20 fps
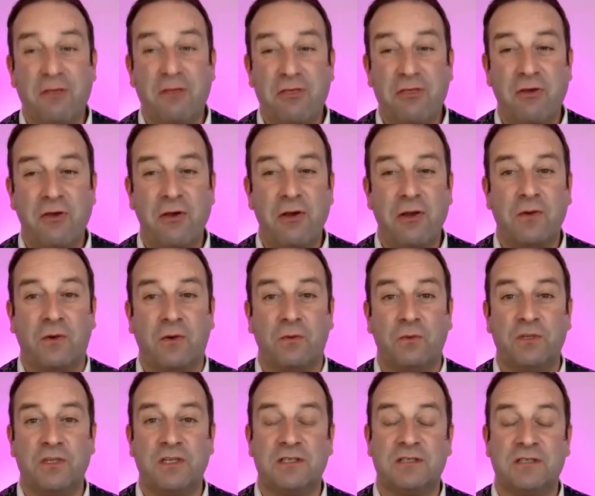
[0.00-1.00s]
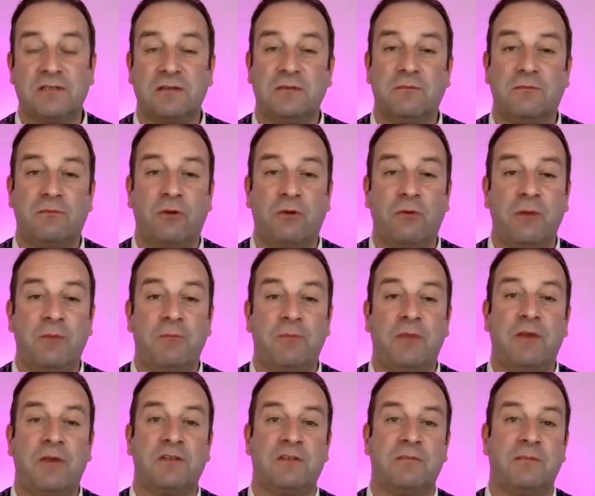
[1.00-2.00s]
And then the third one, which is
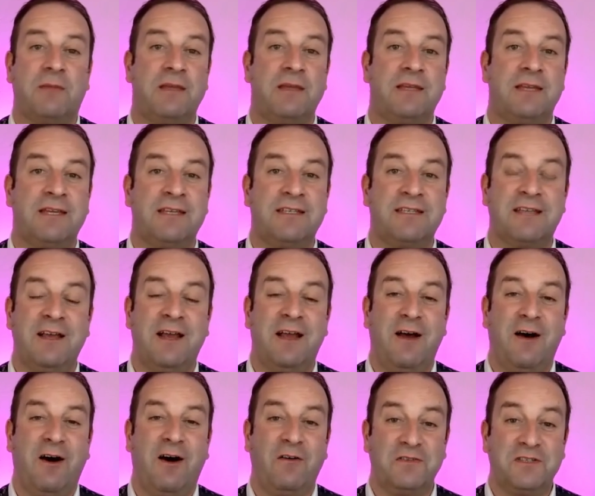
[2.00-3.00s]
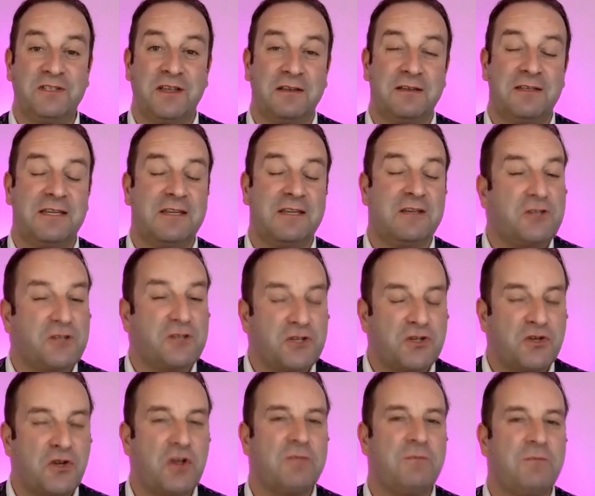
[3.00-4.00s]
probably because of my days of
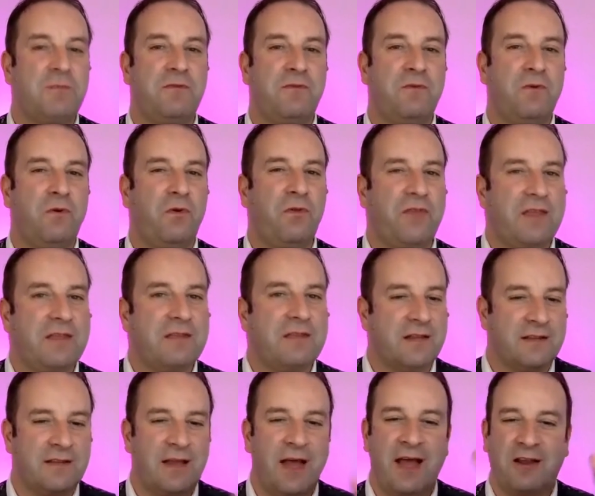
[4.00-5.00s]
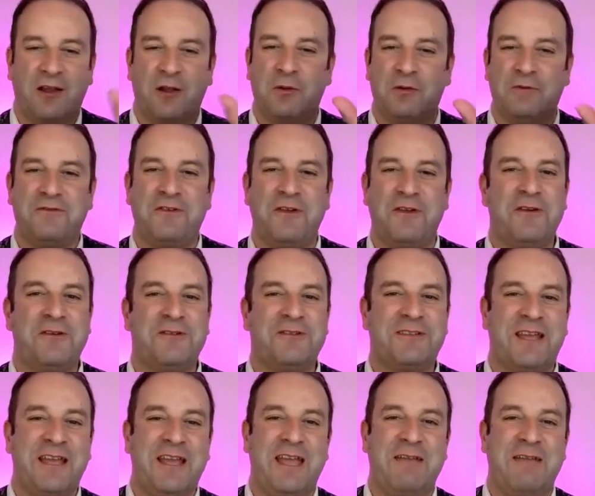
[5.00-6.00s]
starting just before the internet, I had a couple of
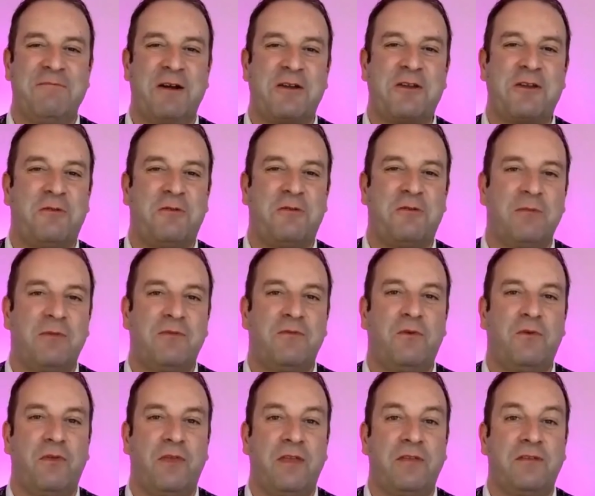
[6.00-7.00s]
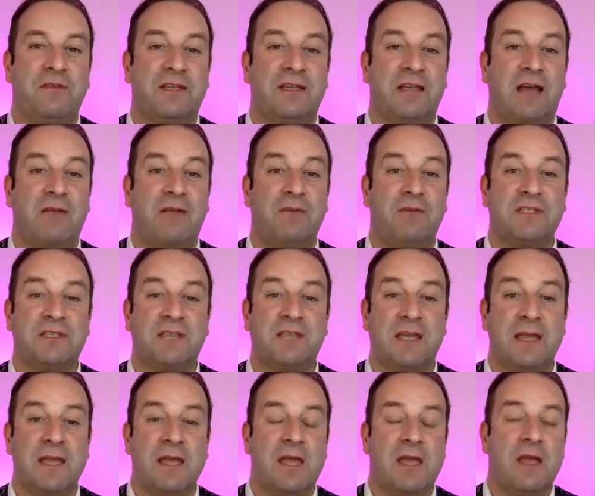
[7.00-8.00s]
years in my career before the internet, I
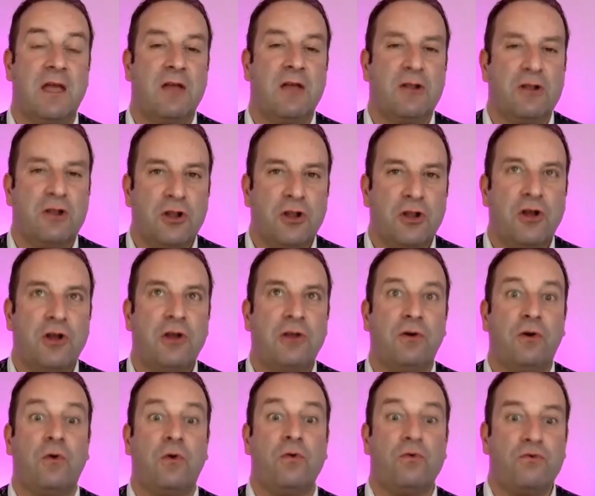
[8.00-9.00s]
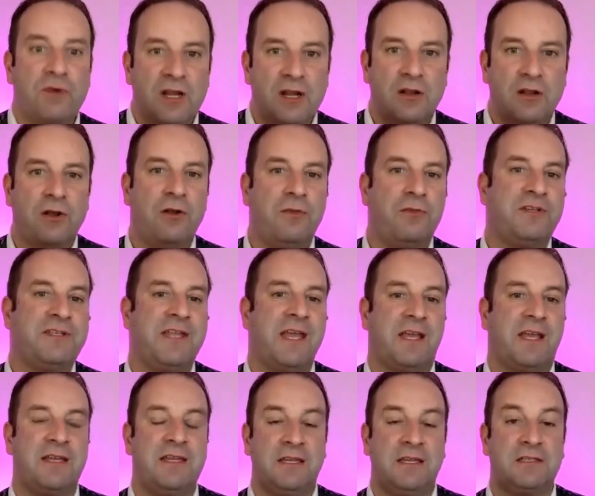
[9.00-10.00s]
would say learn or
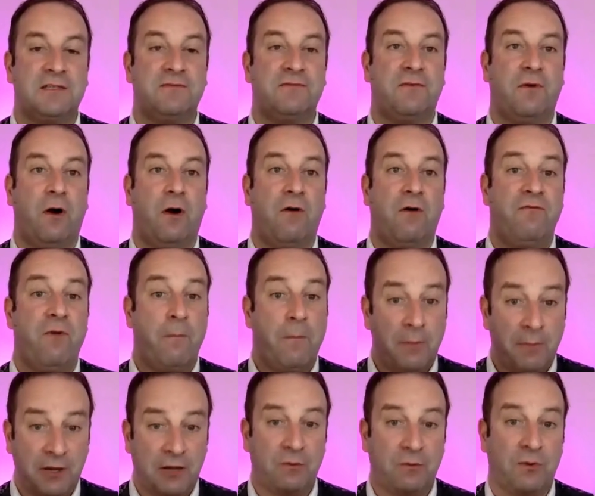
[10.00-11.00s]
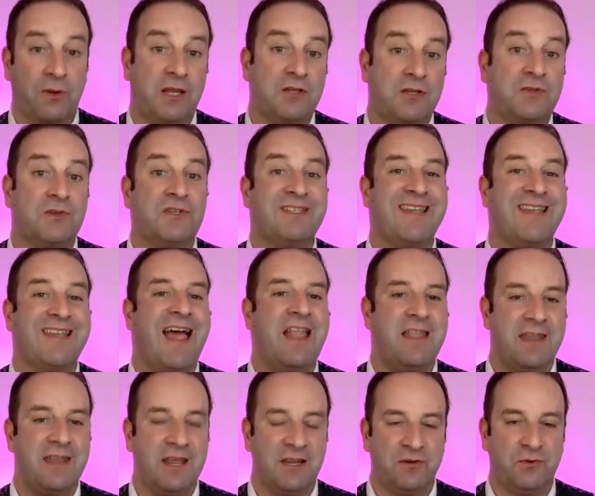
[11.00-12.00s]
relearn the techniques from public
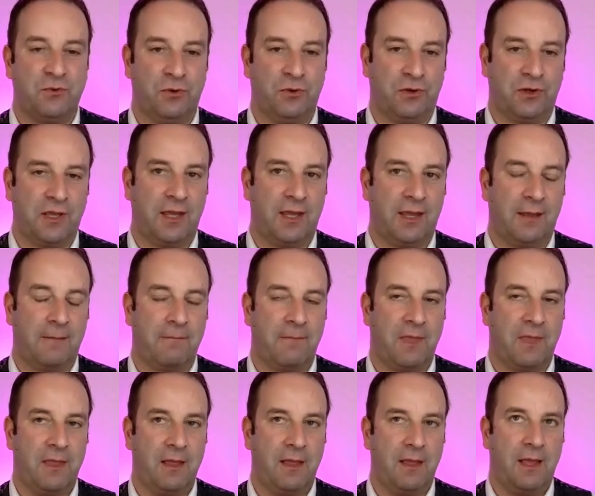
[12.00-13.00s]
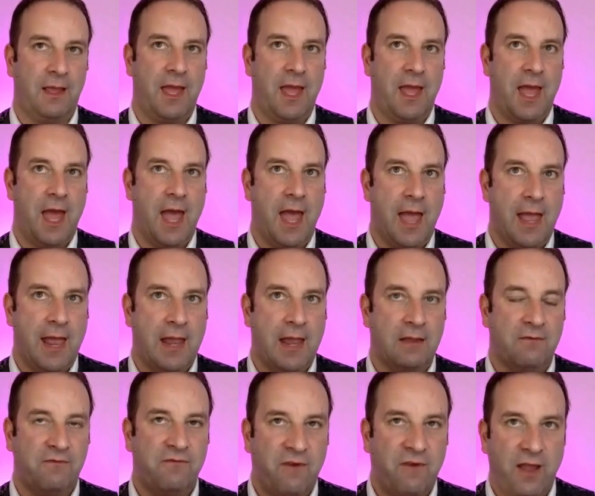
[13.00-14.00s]
relations and networking,
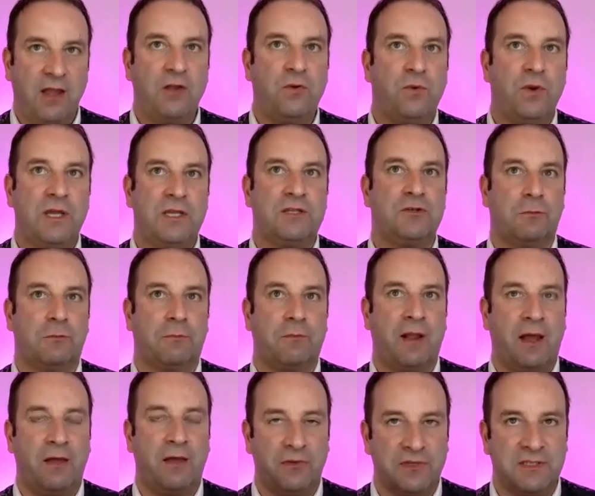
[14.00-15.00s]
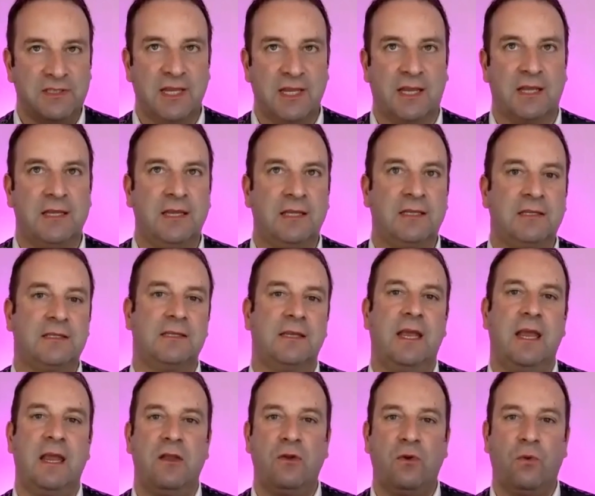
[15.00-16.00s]
and find ways to apply those
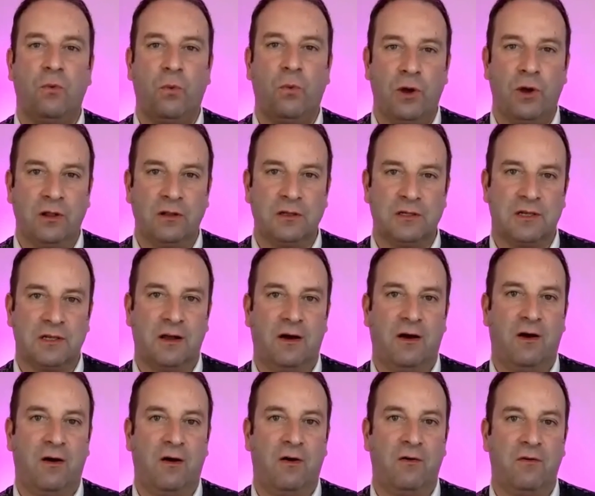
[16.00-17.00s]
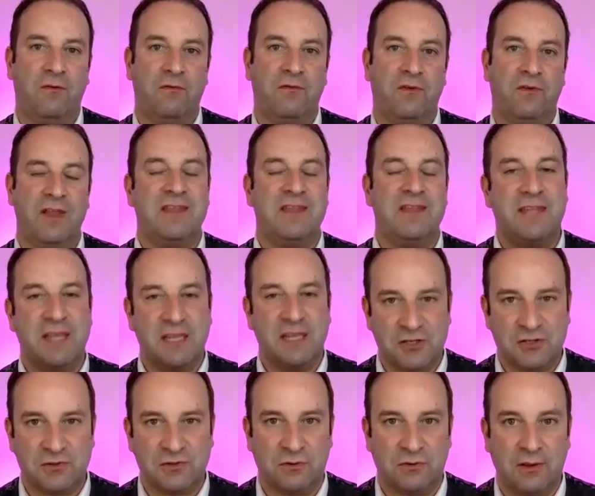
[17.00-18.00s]
techniques in the world of
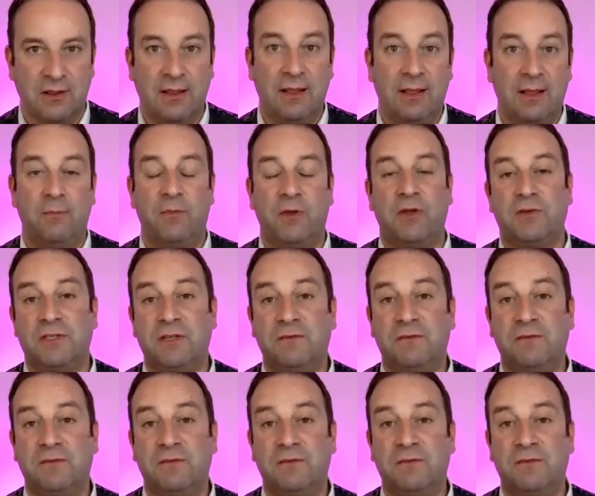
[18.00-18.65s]
digital.